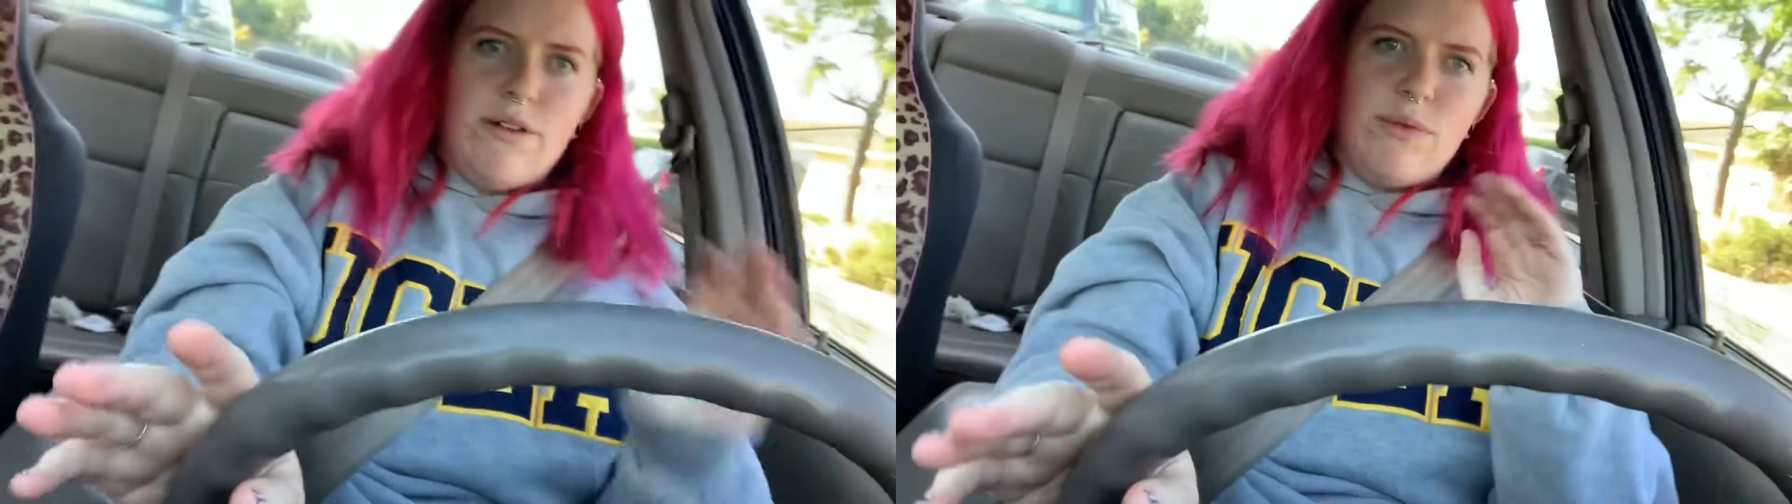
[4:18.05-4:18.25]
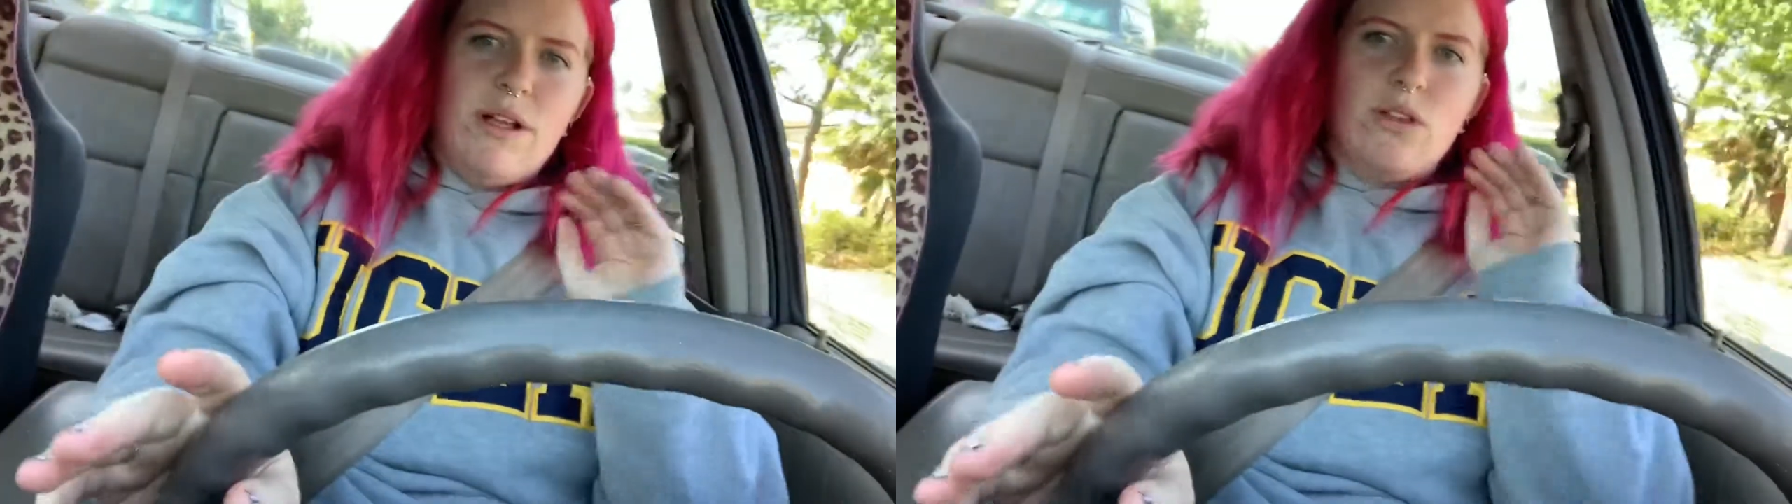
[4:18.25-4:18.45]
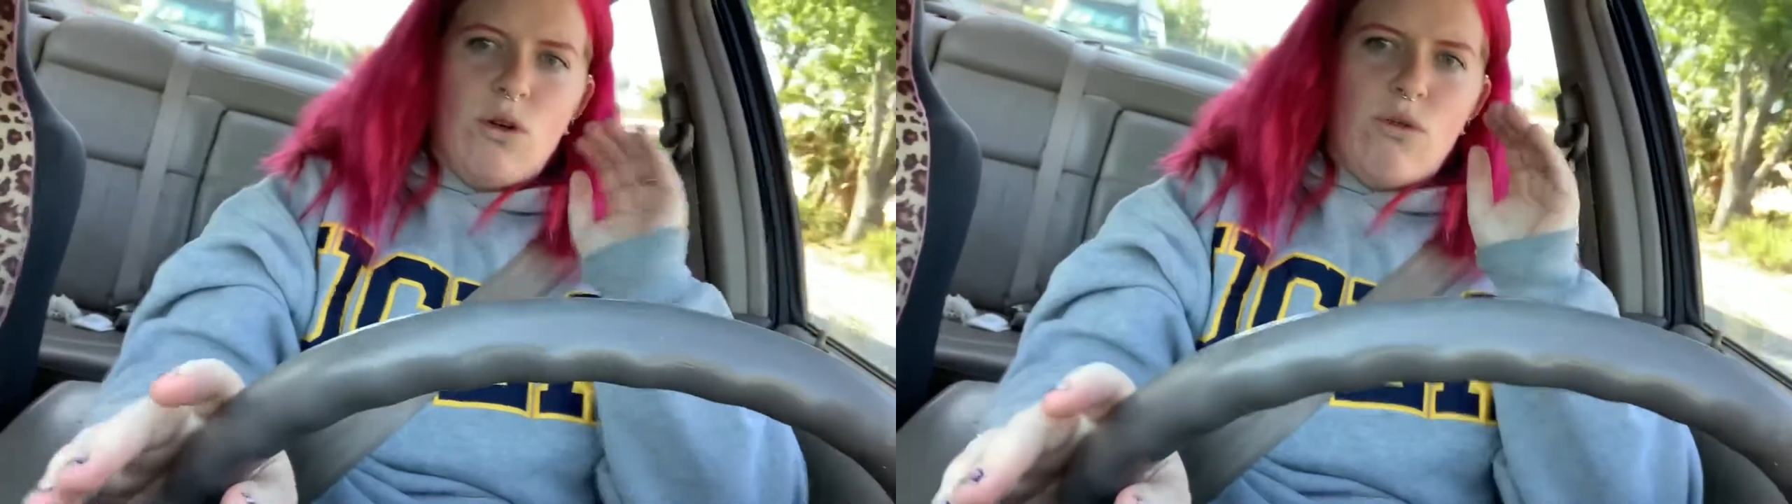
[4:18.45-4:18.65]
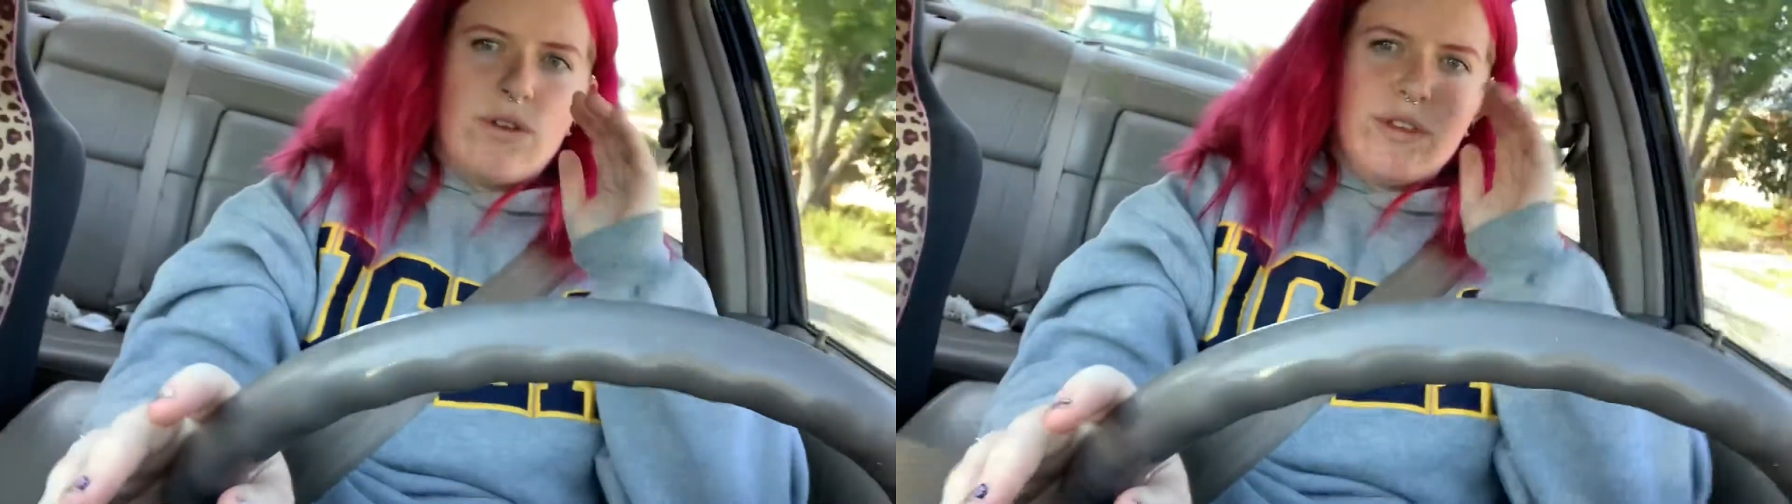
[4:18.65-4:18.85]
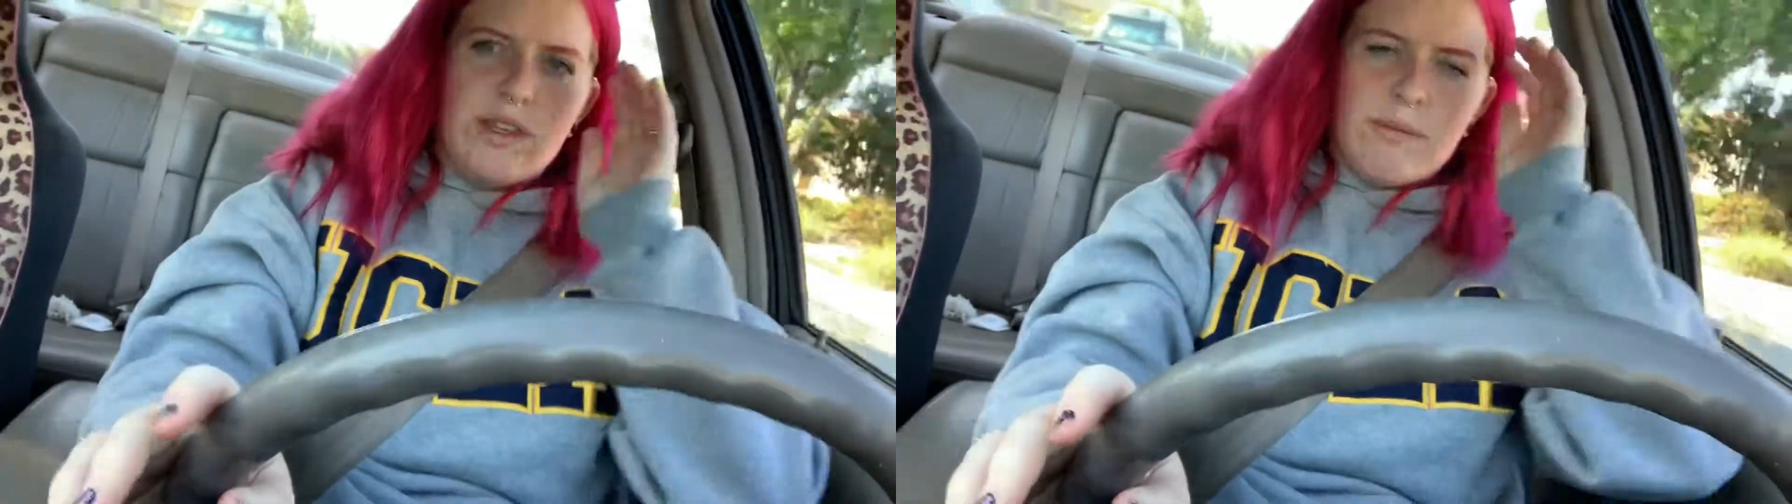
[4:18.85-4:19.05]
well
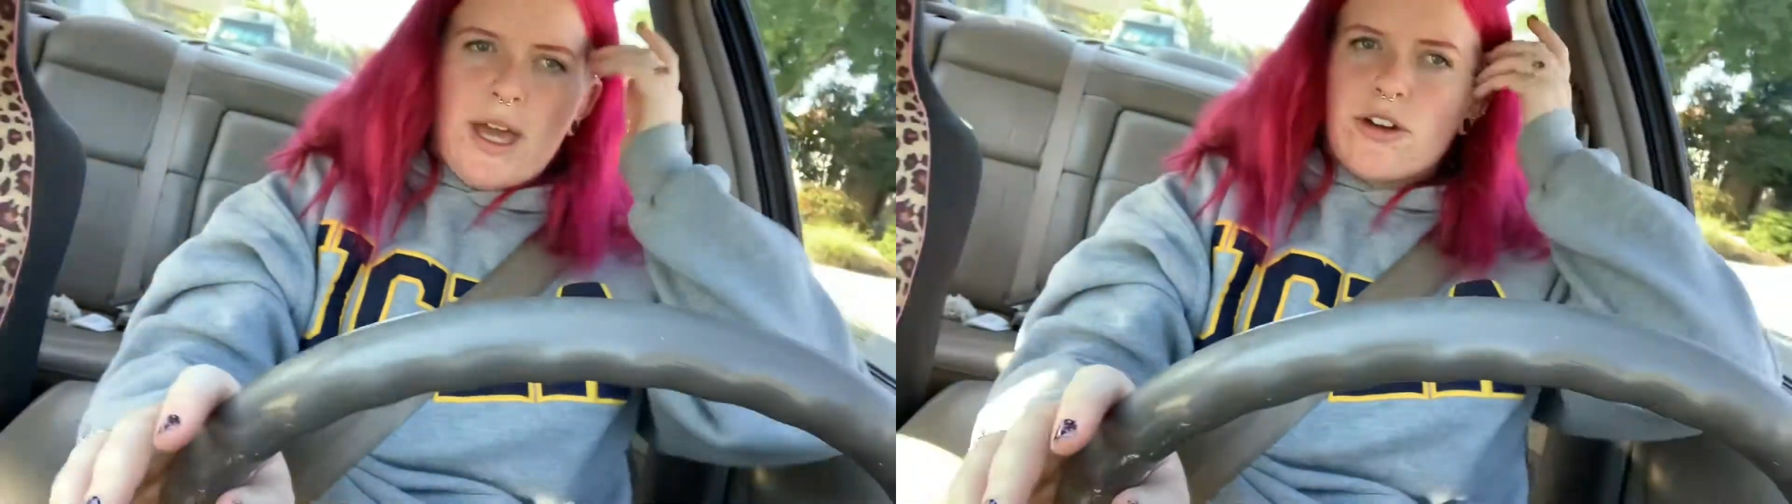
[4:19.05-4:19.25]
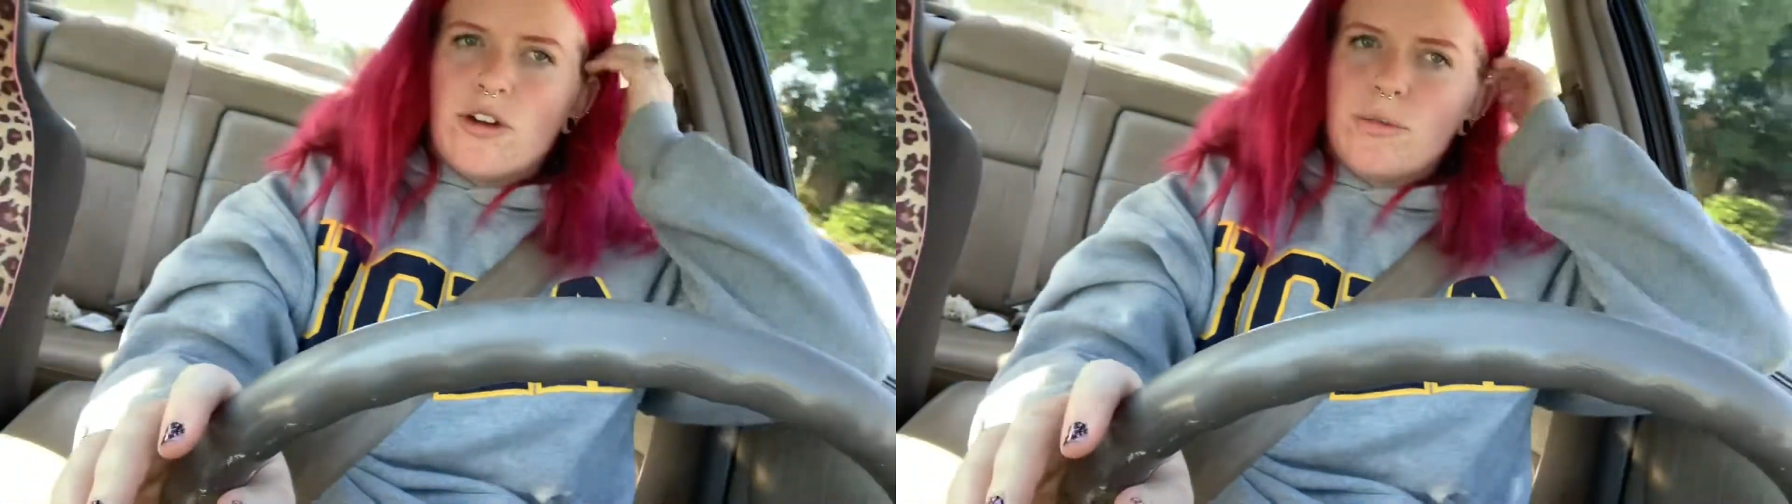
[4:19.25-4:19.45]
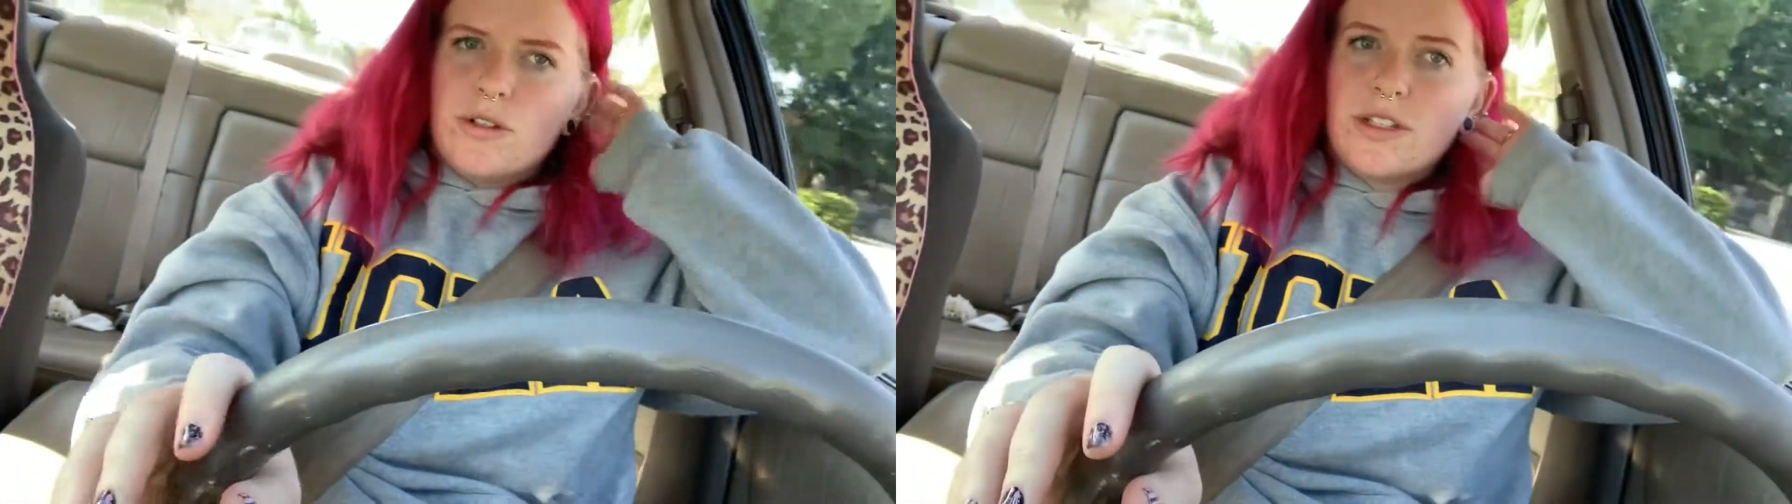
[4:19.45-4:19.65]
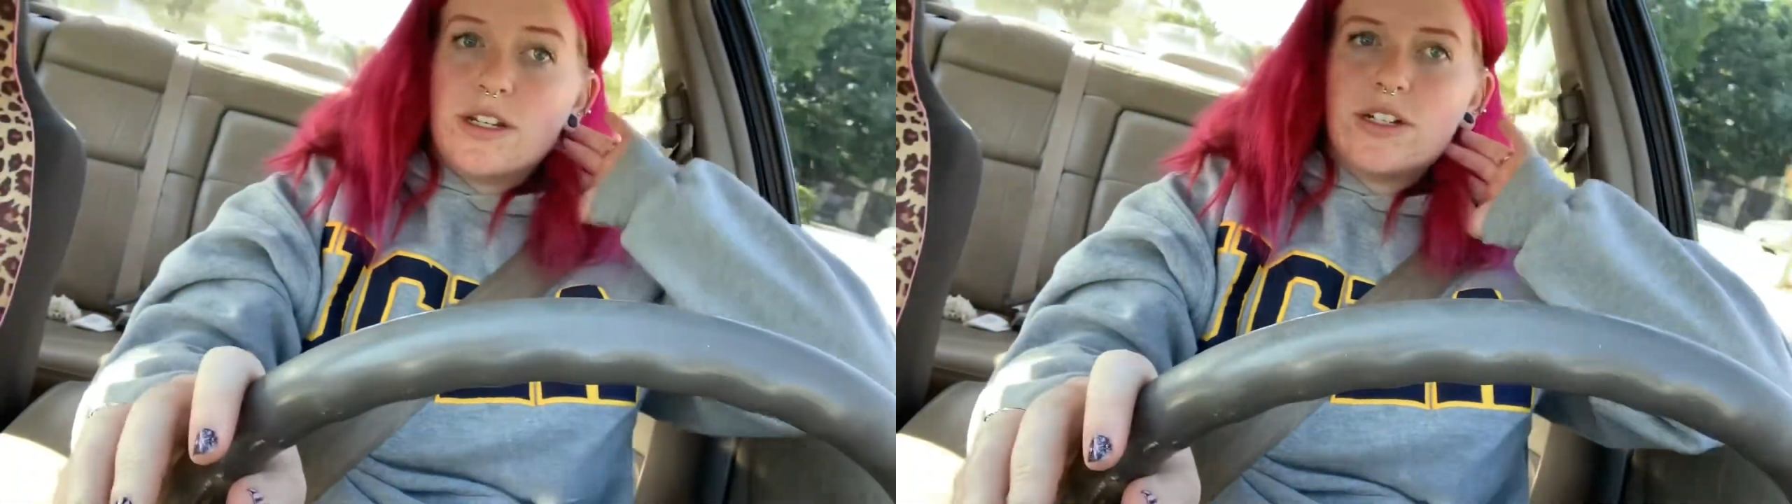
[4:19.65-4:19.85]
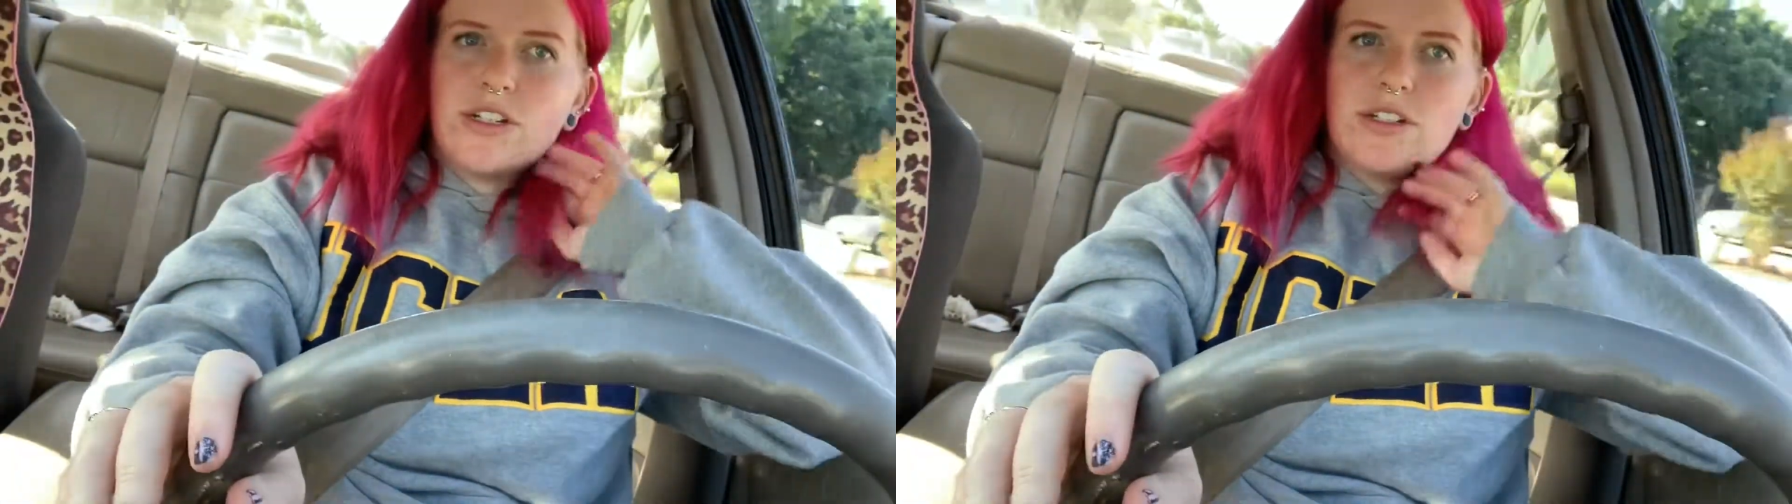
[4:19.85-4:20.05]
over the macro
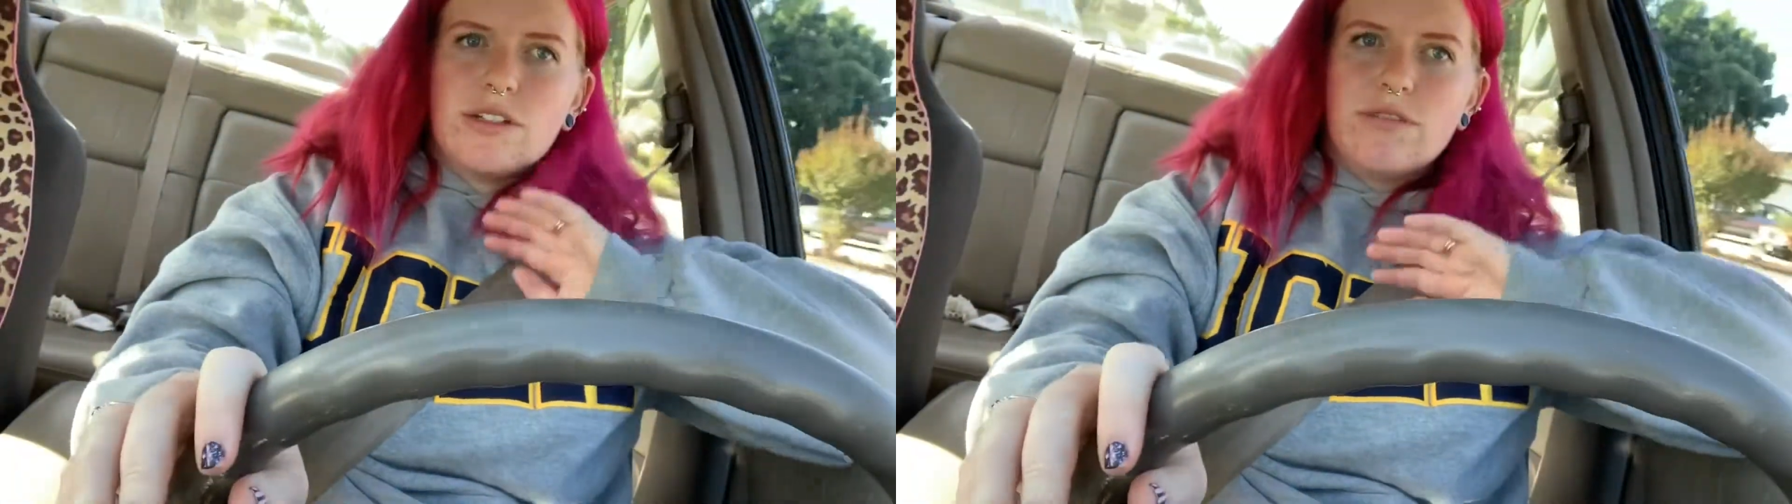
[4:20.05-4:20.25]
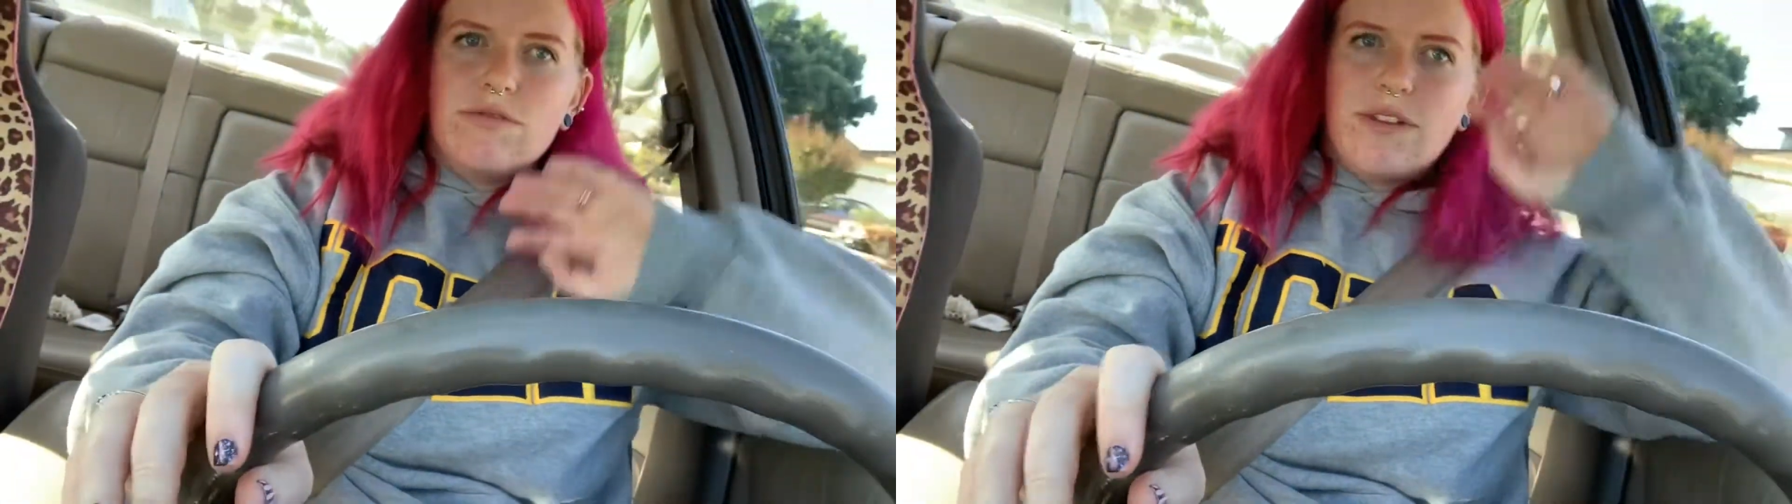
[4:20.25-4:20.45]
percentages in